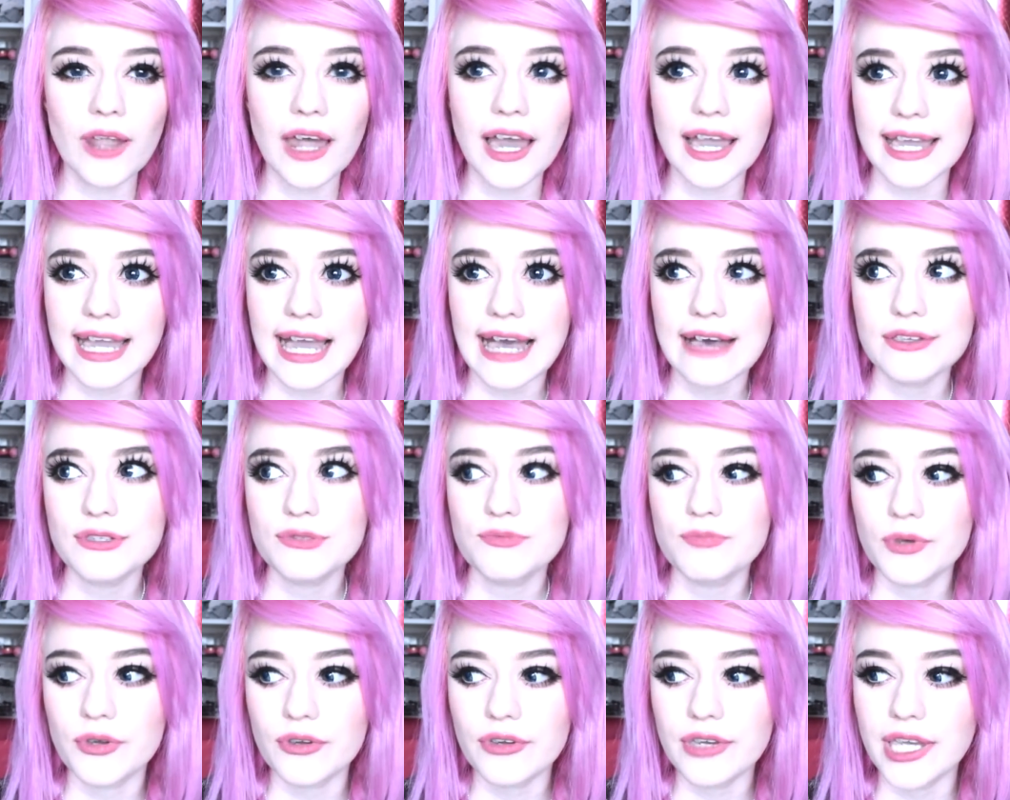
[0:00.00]
like, how
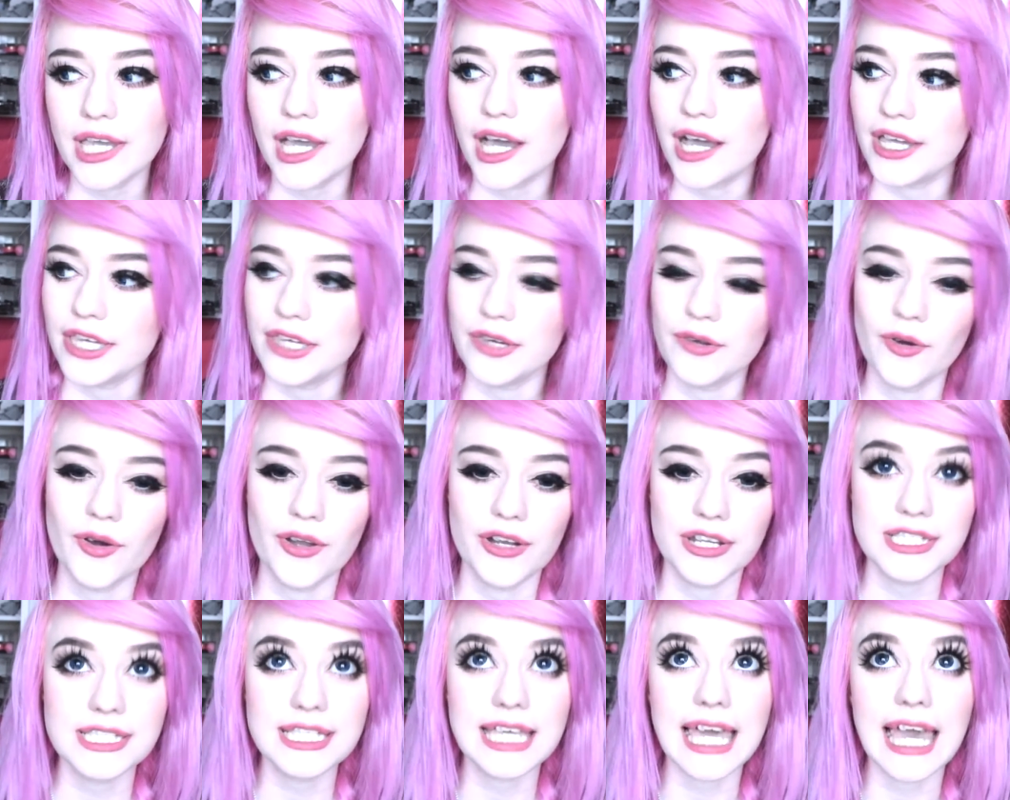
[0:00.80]
spooky are you
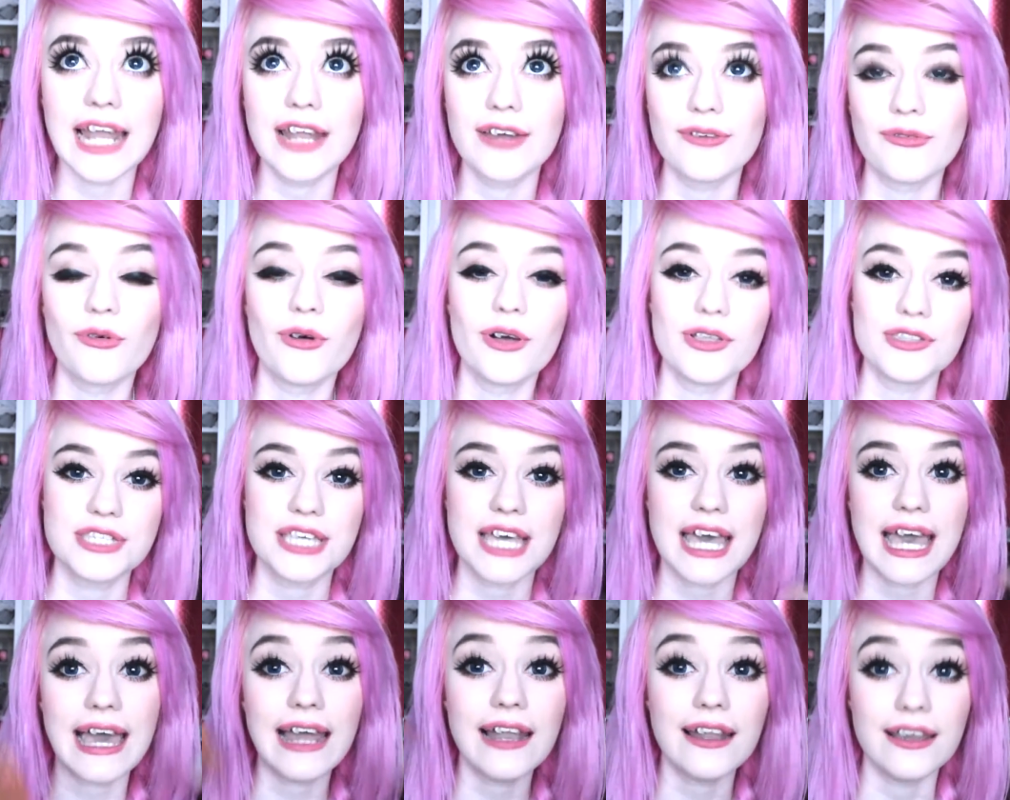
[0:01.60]
on a scale of 1
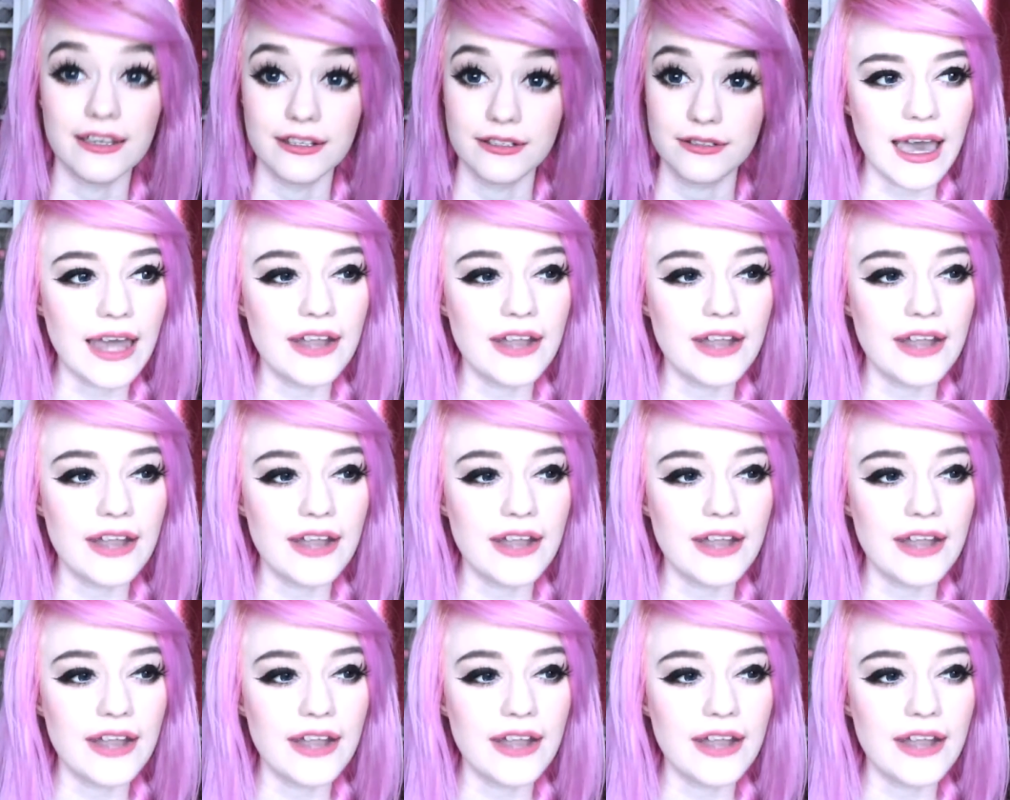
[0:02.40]
to Ellen?